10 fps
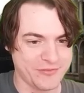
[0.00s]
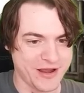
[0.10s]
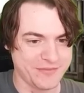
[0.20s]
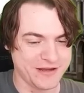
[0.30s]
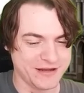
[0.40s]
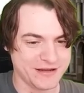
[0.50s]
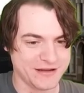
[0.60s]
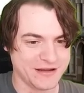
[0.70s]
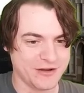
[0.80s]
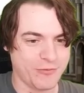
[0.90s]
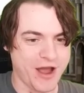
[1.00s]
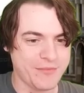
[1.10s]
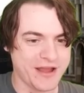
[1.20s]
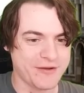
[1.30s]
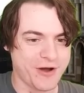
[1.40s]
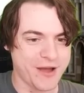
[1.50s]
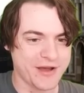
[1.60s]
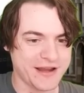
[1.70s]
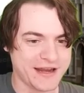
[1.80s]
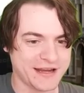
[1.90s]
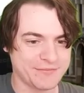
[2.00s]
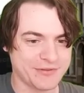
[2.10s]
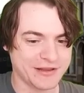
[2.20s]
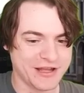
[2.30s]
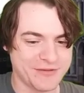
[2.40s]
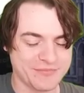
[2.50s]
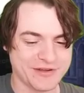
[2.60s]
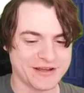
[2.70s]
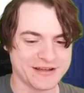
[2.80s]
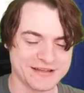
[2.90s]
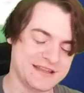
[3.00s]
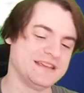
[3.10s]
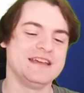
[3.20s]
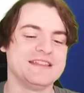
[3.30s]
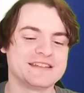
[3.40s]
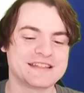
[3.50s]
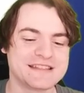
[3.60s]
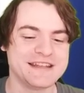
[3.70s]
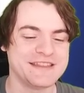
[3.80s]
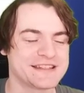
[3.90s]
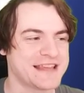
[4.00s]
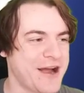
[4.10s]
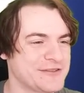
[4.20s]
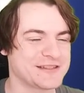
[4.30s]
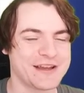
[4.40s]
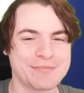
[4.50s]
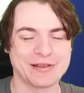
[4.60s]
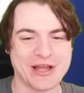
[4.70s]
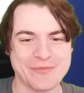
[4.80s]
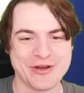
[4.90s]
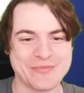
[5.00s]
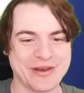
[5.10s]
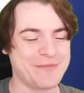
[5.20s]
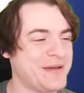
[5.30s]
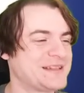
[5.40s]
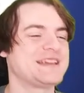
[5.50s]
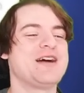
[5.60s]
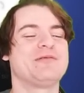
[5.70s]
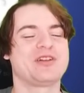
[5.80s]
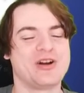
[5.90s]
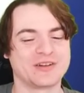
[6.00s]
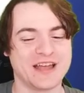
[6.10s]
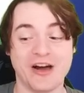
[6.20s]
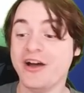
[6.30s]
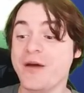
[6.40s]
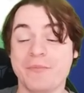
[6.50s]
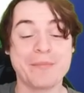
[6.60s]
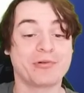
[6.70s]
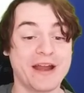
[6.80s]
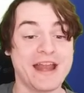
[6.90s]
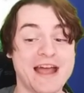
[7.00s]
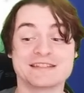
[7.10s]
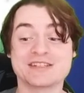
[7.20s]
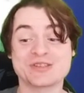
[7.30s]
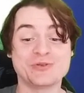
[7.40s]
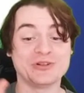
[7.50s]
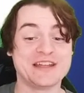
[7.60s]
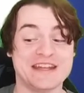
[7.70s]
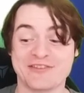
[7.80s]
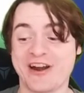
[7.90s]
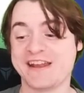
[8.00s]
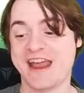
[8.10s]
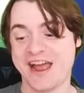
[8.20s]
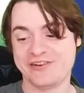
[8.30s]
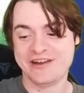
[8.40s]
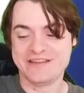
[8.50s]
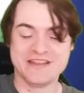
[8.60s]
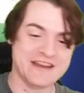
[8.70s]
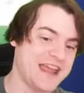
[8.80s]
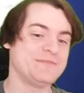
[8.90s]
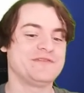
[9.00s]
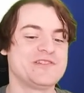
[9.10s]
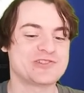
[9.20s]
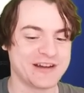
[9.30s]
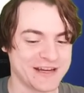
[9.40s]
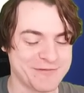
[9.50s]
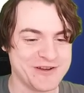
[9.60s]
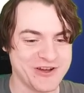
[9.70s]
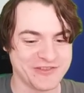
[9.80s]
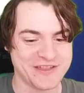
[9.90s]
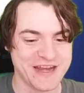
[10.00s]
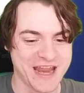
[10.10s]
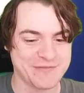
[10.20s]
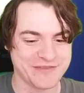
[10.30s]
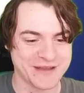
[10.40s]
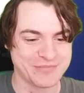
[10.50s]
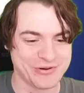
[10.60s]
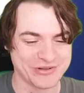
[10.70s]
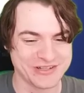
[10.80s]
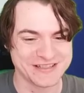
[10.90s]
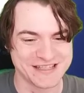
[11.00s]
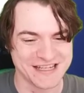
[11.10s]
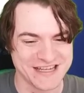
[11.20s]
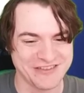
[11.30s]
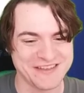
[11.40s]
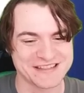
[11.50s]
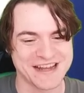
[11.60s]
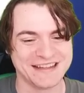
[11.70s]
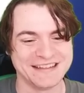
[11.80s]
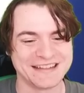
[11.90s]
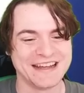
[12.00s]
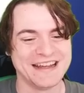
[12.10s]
maybe? Why am I getting Palermo? There's a city that sounds like Palermo, but I'm mixing it with a cocktail. My brain has stored in it right now the name of a drink, but not the name of the important city on this island,